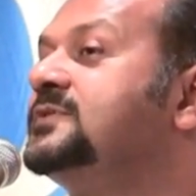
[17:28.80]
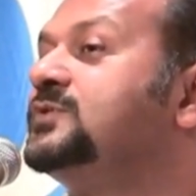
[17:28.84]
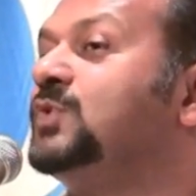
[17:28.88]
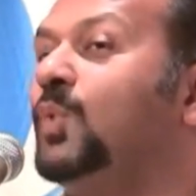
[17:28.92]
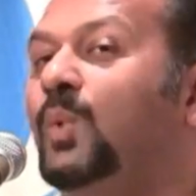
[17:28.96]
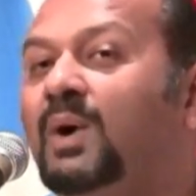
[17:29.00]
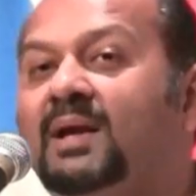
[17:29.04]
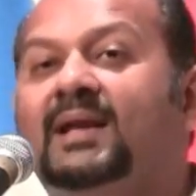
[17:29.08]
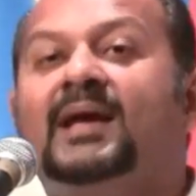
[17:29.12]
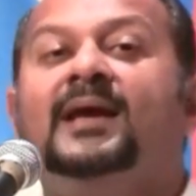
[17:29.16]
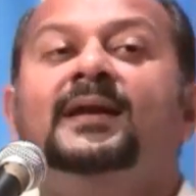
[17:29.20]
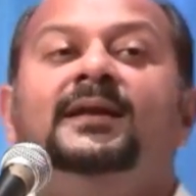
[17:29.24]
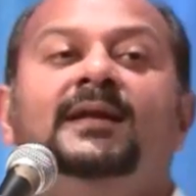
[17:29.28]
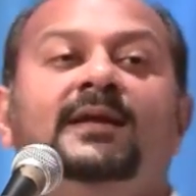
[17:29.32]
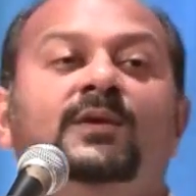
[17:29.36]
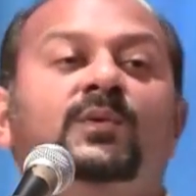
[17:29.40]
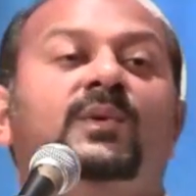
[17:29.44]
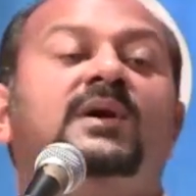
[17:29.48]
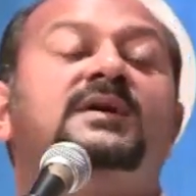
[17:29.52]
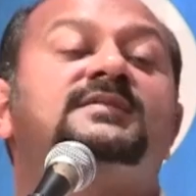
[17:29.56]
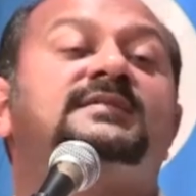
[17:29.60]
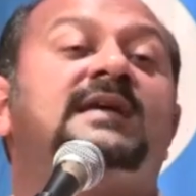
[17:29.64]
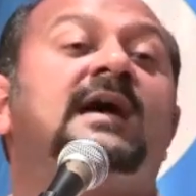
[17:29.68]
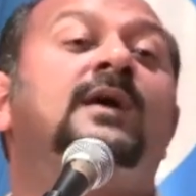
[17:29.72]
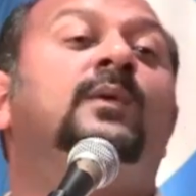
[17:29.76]
So what I
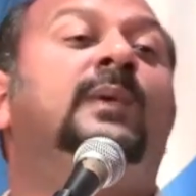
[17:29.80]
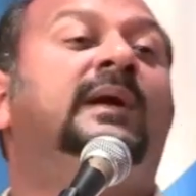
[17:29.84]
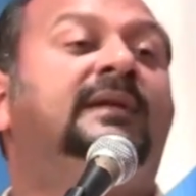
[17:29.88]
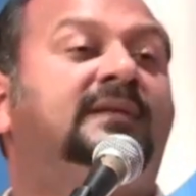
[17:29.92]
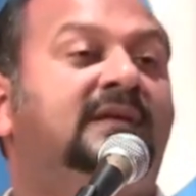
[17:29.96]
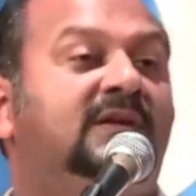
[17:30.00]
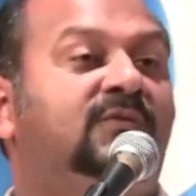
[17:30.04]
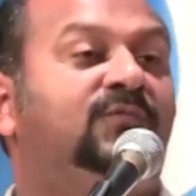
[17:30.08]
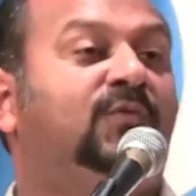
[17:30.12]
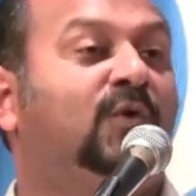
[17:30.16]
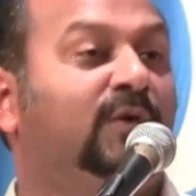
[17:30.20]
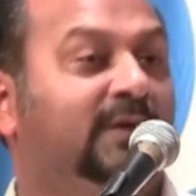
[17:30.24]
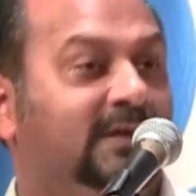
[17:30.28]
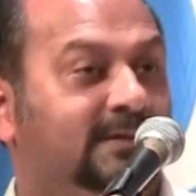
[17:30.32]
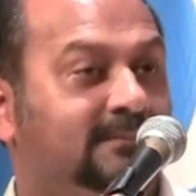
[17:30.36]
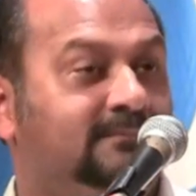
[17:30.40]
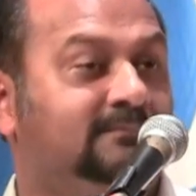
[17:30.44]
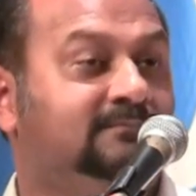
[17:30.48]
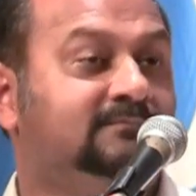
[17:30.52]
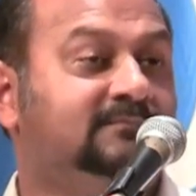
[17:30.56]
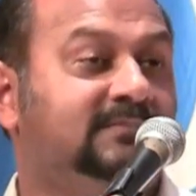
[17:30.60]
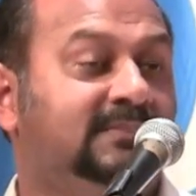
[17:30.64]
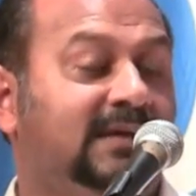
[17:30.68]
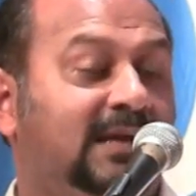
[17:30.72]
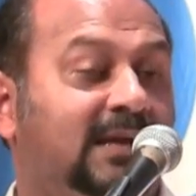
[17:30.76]
did was, I waited for
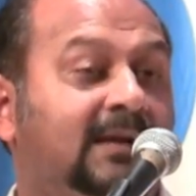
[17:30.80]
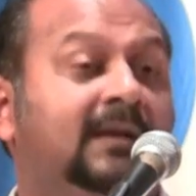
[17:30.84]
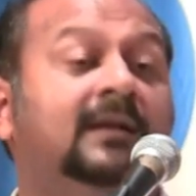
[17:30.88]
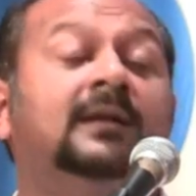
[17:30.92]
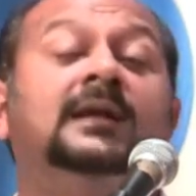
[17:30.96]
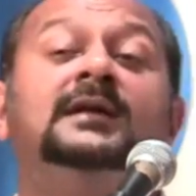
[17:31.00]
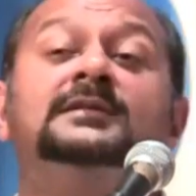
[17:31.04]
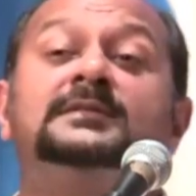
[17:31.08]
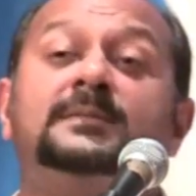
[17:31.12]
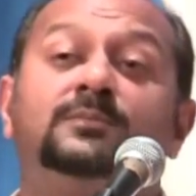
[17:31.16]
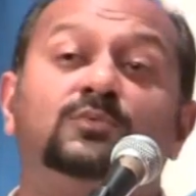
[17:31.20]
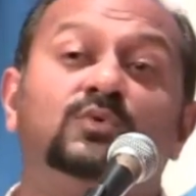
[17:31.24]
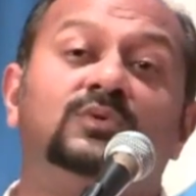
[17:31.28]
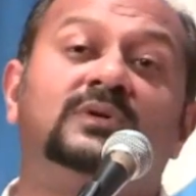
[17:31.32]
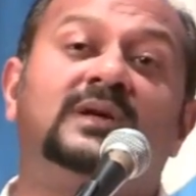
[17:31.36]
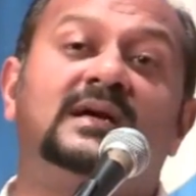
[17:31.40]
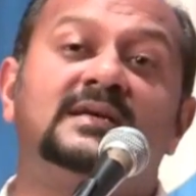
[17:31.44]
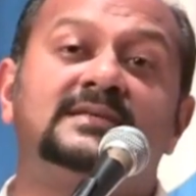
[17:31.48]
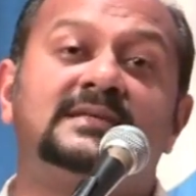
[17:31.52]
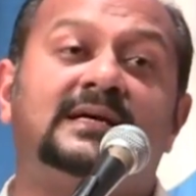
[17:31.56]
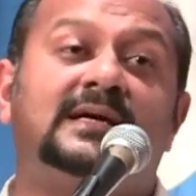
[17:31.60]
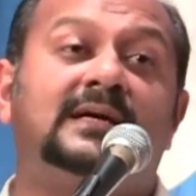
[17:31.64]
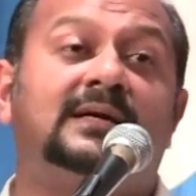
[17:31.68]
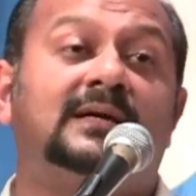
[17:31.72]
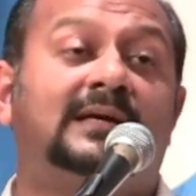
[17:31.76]
him, and Najib
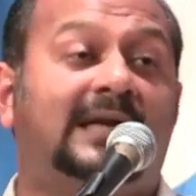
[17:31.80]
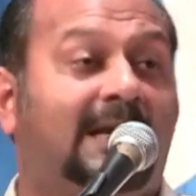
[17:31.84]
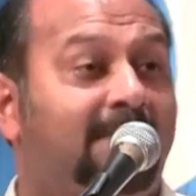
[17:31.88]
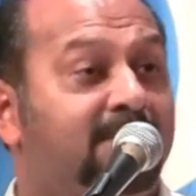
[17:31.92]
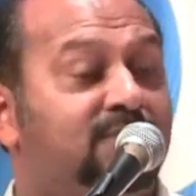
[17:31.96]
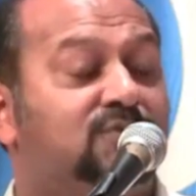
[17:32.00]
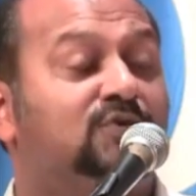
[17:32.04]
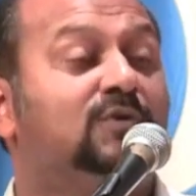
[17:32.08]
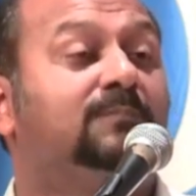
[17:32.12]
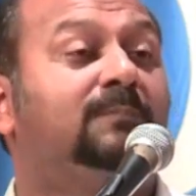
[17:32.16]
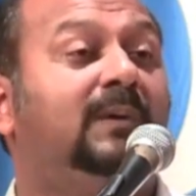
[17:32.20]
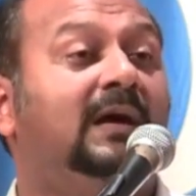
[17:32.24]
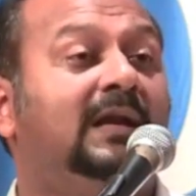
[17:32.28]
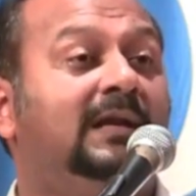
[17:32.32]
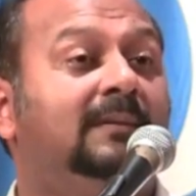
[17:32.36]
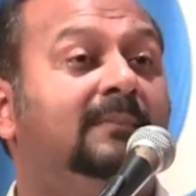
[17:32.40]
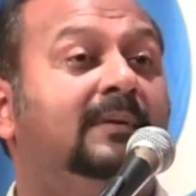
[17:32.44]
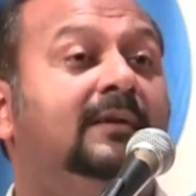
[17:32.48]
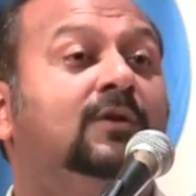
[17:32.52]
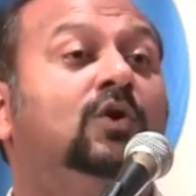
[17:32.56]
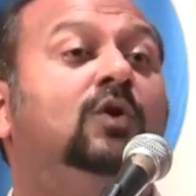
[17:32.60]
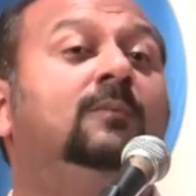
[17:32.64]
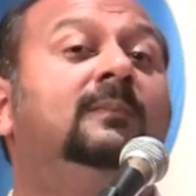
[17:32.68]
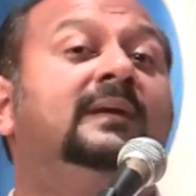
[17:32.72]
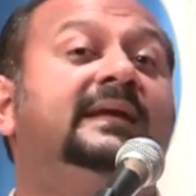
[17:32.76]
Razak comes to
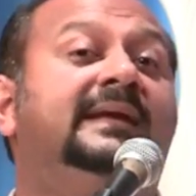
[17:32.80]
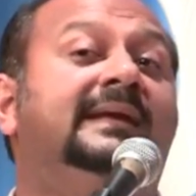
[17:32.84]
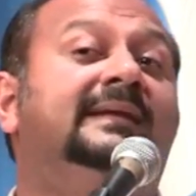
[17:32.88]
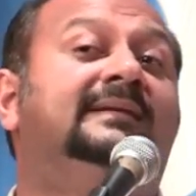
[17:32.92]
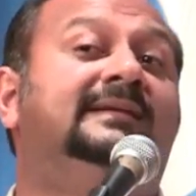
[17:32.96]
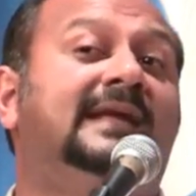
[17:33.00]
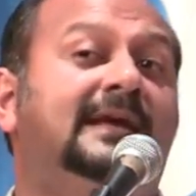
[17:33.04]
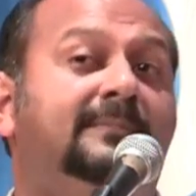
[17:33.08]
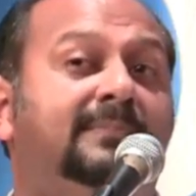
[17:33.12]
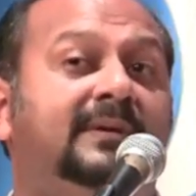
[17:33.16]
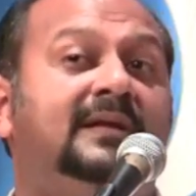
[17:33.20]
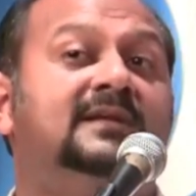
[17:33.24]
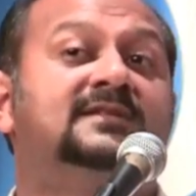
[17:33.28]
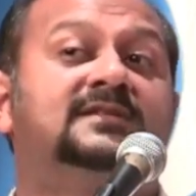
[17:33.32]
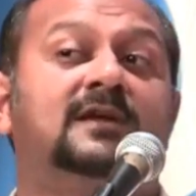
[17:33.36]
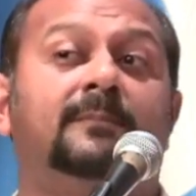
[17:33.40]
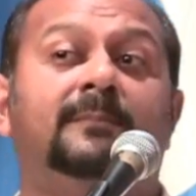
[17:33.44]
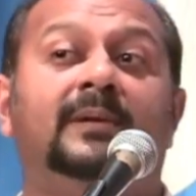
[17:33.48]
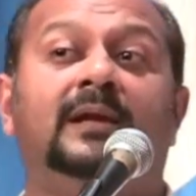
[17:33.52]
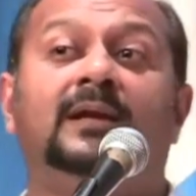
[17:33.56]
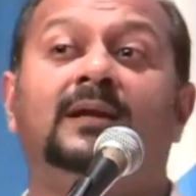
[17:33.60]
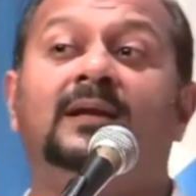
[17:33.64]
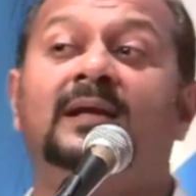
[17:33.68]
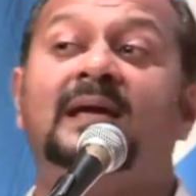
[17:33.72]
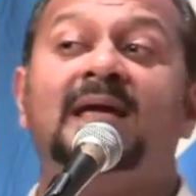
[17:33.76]
Parliament. Normally he tables
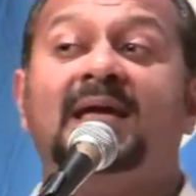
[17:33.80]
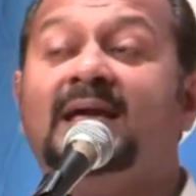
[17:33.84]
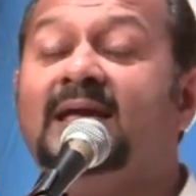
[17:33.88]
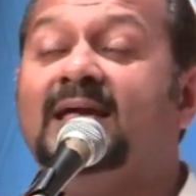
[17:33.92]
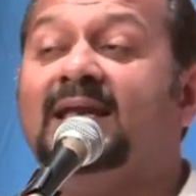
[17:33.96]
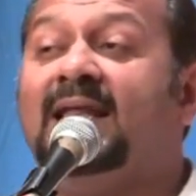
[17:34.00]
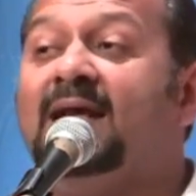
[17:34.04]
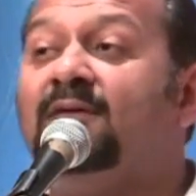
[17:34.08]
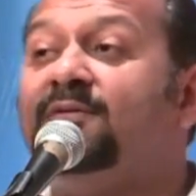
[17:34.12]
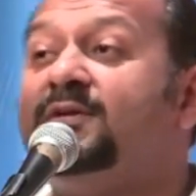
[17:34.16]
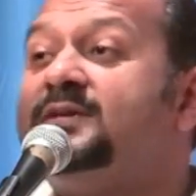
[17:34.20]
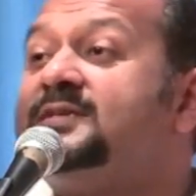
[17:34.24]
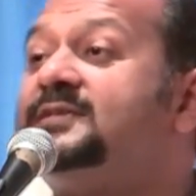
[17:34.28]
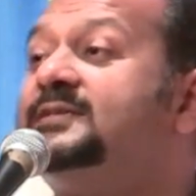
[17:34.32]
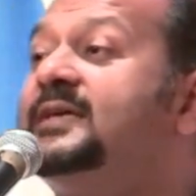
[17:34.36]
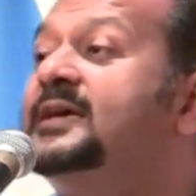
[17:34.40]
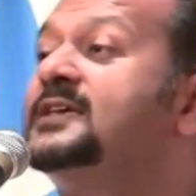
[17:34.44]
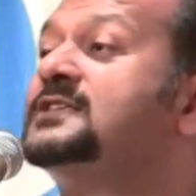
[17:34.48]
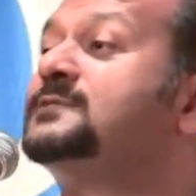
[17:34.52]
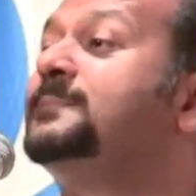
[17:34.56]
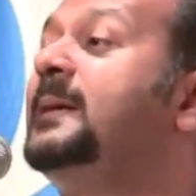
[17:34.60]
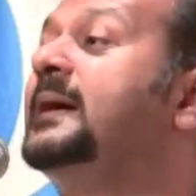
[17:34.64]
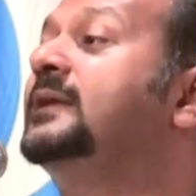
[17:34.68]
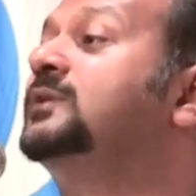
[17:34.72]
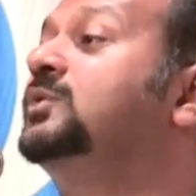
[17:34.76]
a bill, he never
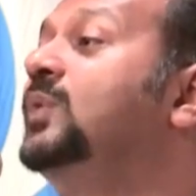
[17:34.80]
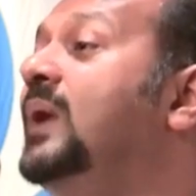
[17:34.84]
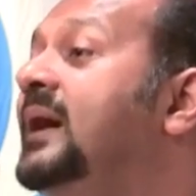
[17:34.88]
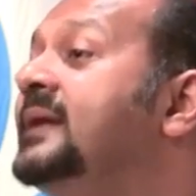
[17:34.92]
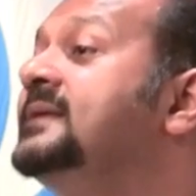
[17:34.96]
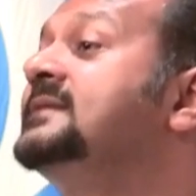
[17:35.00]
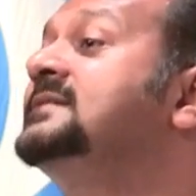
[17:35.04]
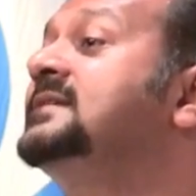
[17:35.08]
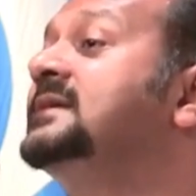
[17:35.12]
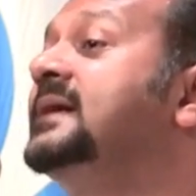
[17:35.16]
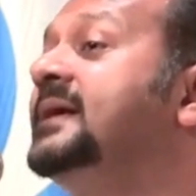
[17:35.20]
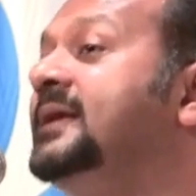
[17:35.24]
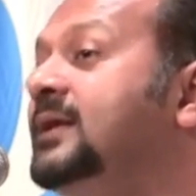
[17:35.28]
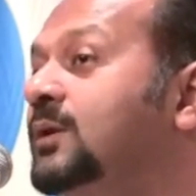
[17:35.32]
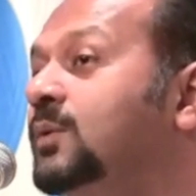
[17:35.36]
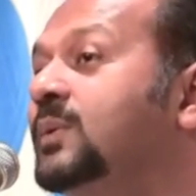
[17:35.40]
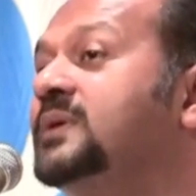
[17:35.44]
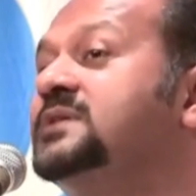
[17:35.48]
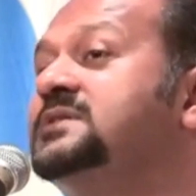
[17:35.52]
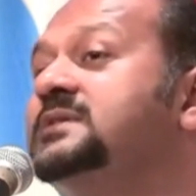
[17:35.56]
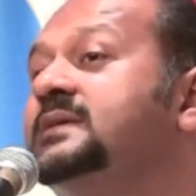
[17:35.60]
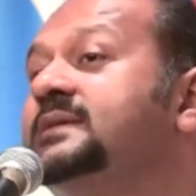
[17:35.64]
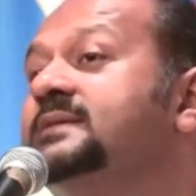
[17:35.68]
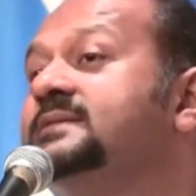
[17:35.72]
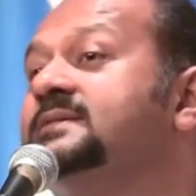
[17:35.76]
stays back to answer any
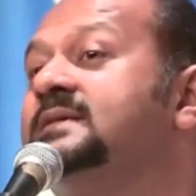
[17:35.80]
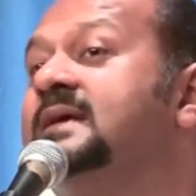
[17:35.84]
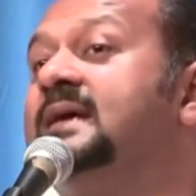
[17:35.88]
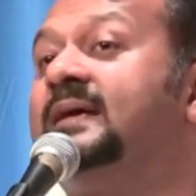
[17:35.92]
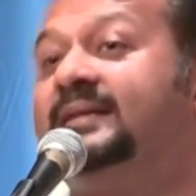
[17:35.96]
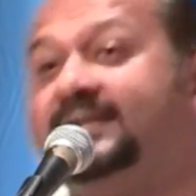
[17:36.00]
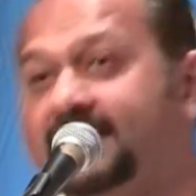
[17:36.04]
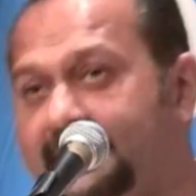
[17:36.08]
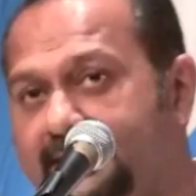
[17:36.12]
questions.